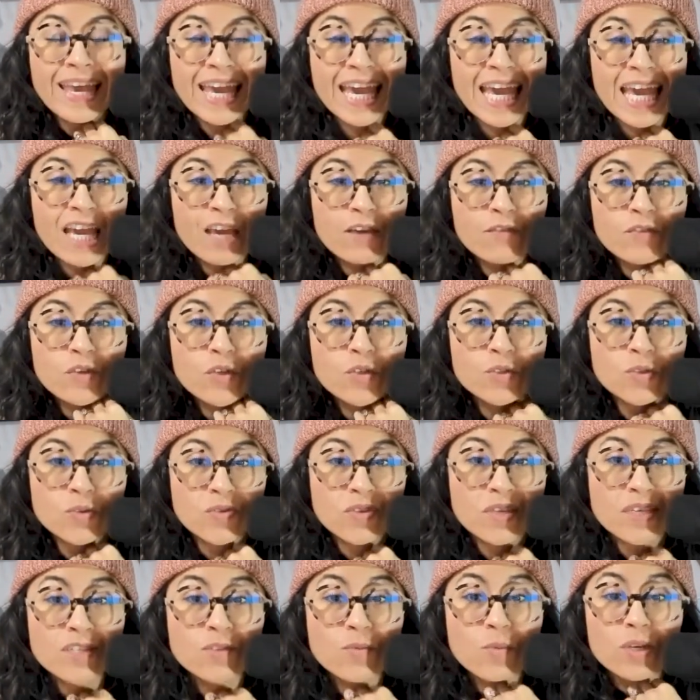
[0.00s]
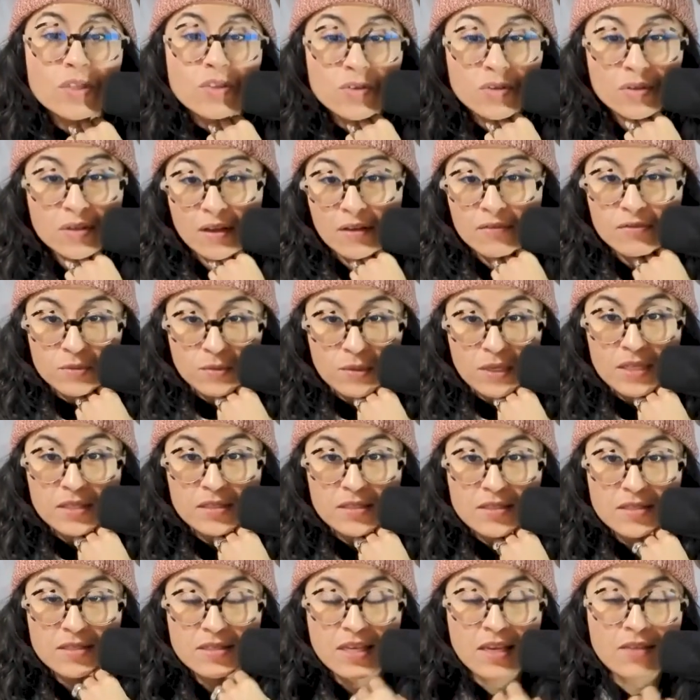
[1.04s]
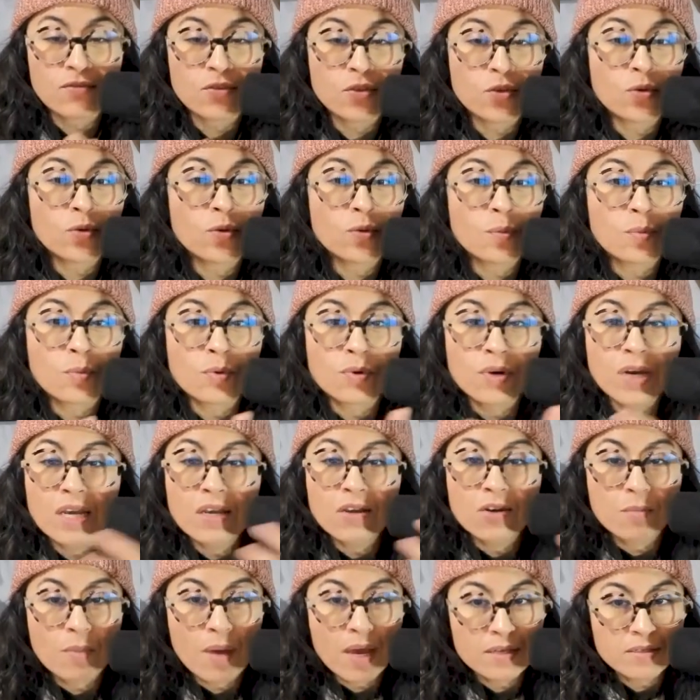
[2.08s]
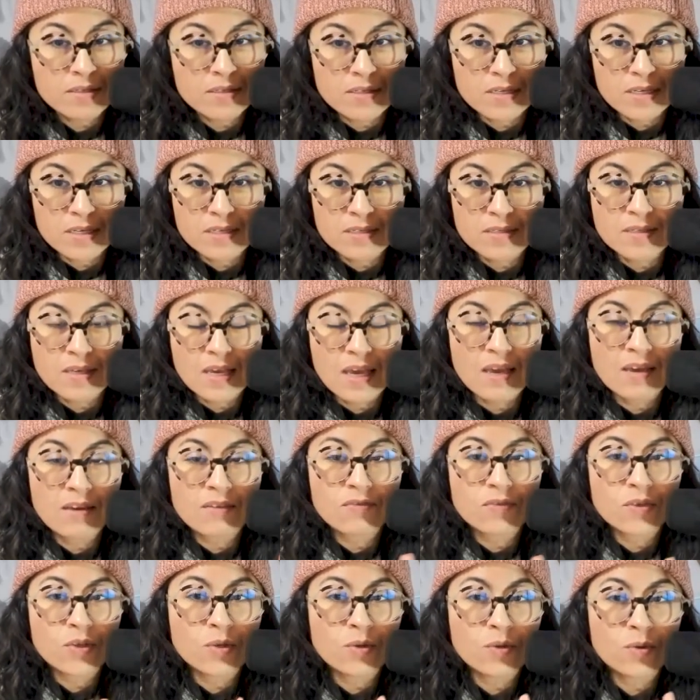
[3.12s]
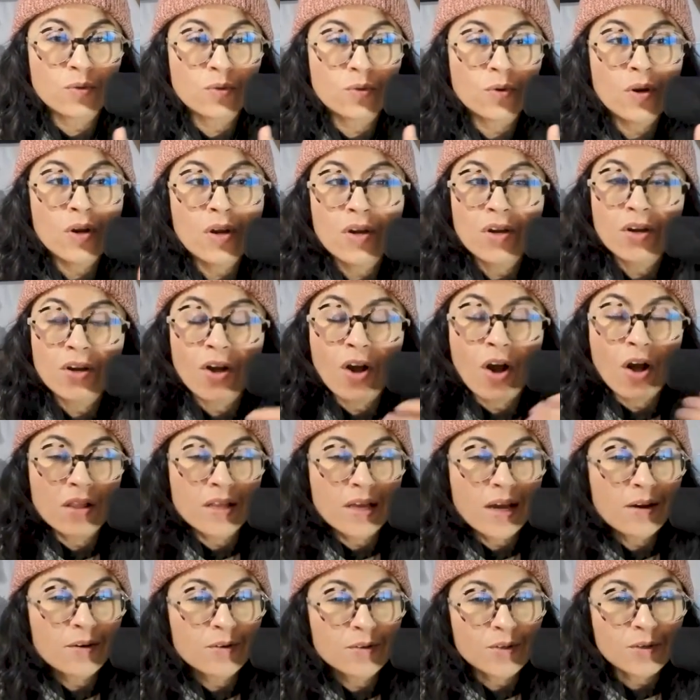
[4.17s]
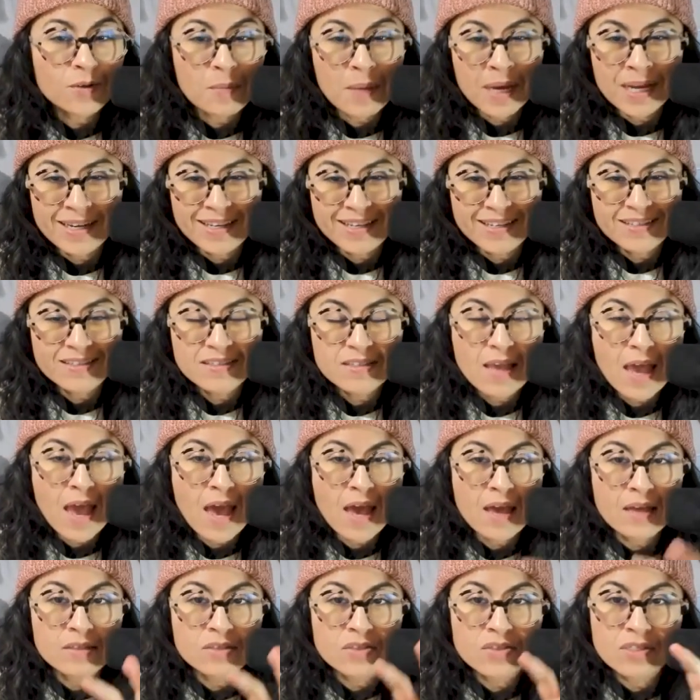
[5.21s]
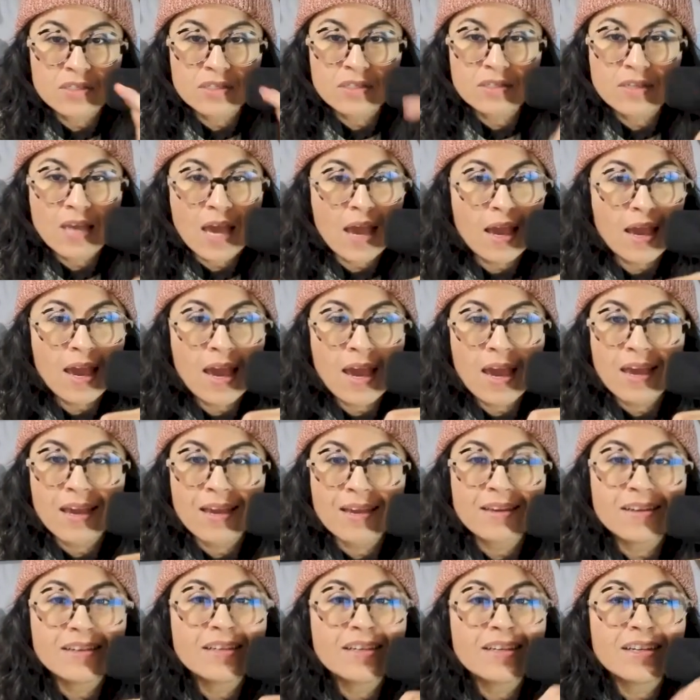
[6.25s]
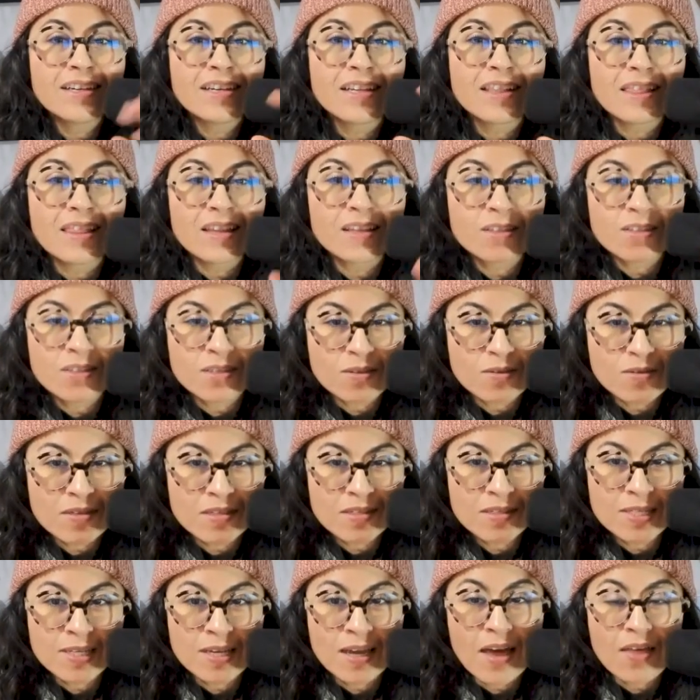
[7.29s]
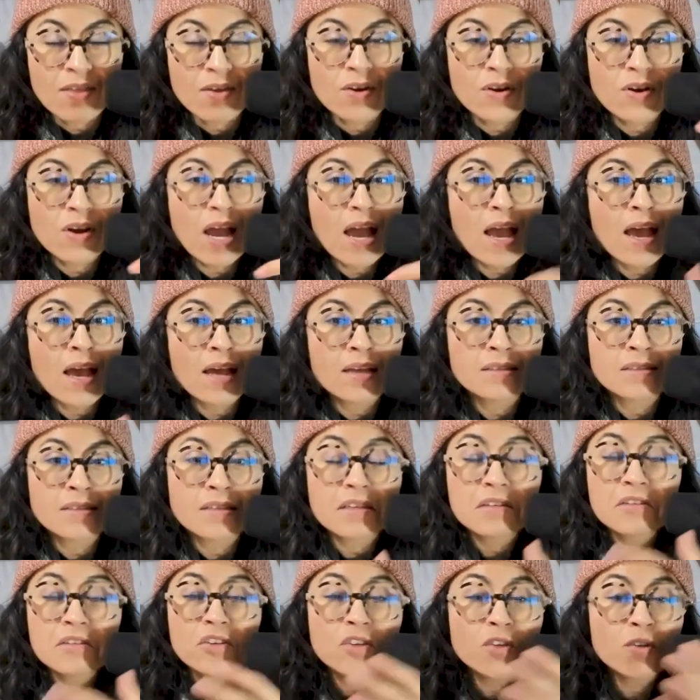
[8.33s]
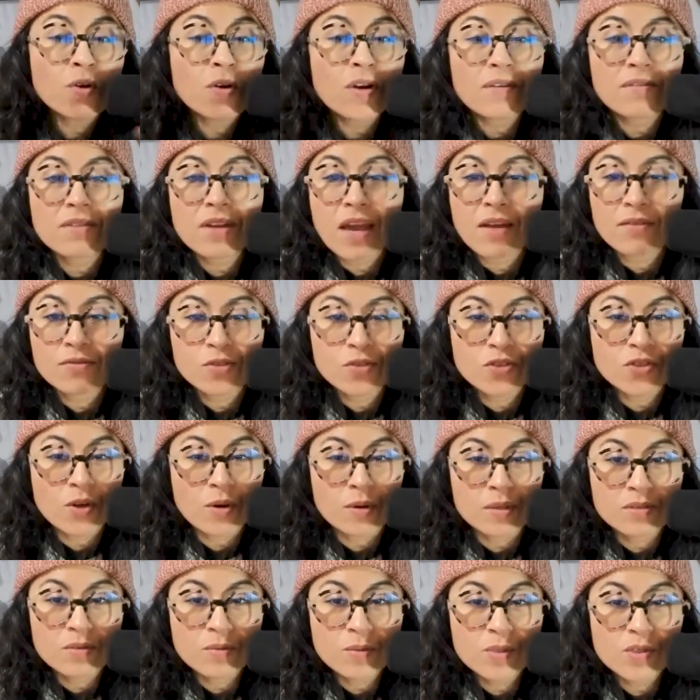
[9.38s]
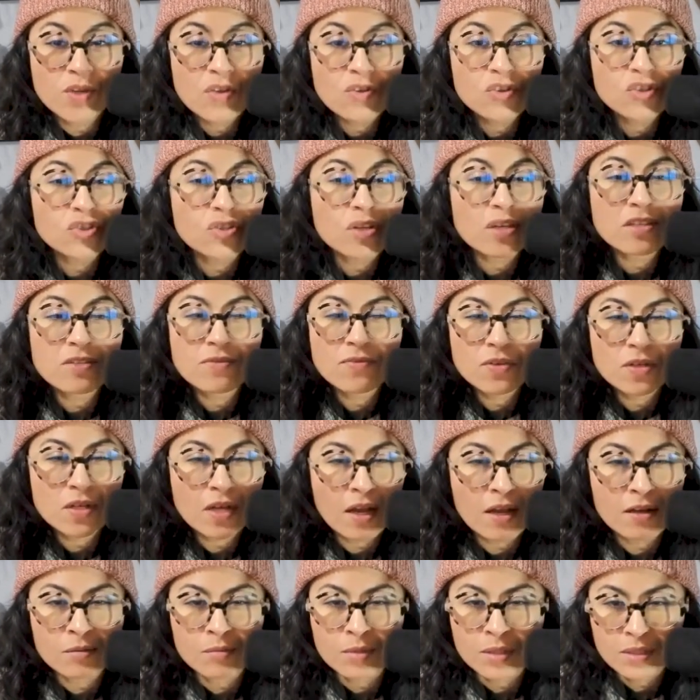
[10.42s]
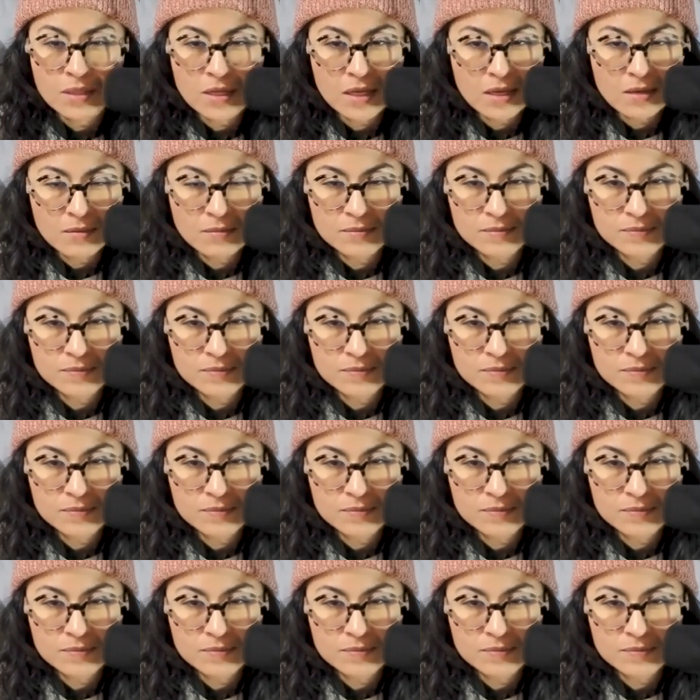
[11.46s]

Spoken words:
If you do this with your loved ones, if you bring your besties, if you call out your monies and just say, hey, let's do this together. And you don't even have to show it to each other just for accountability,